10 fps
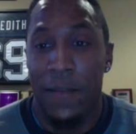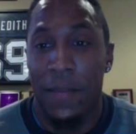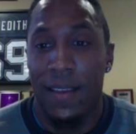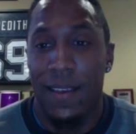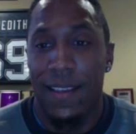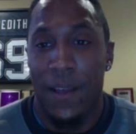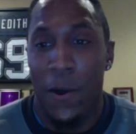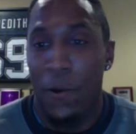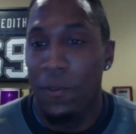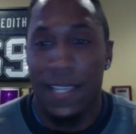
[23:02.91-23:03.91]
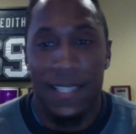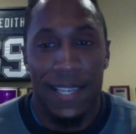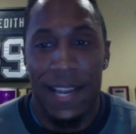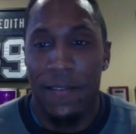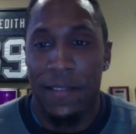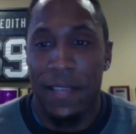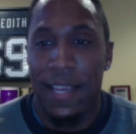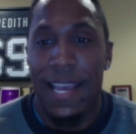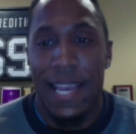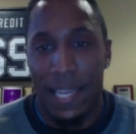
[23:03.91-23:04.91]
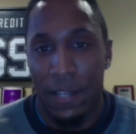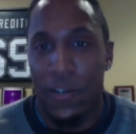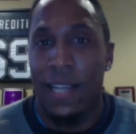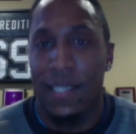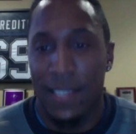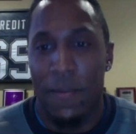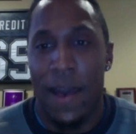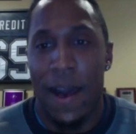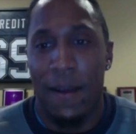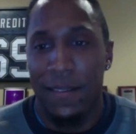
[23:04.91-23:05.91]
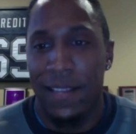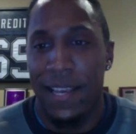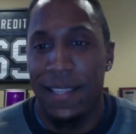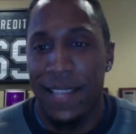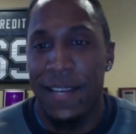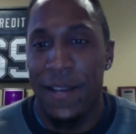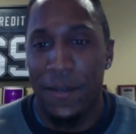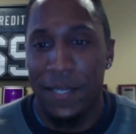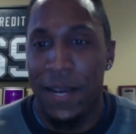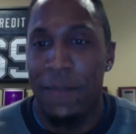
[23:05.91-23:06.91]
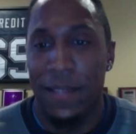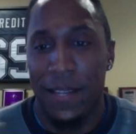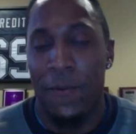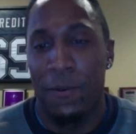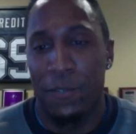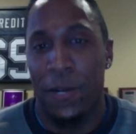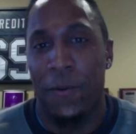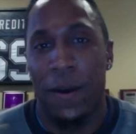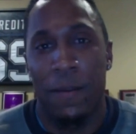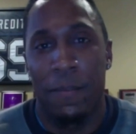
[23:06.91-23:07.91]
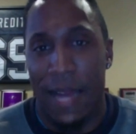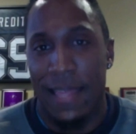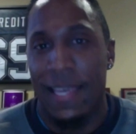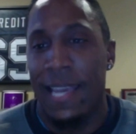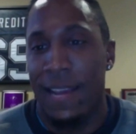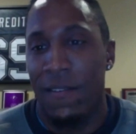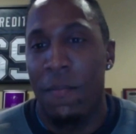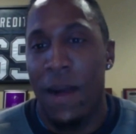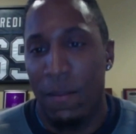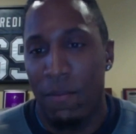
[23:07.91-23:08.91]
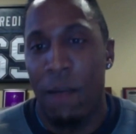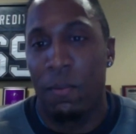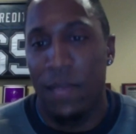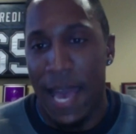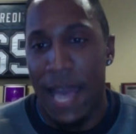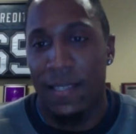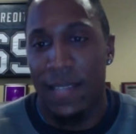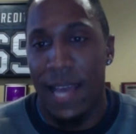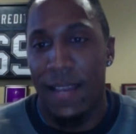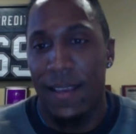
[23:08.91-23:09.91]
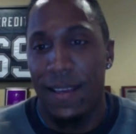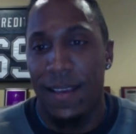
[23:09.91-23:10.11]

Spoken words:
it's coming, the whole testing and everything, and they'll try to skip out. They know it's coming and they won't show up. But I think everybody probably has that.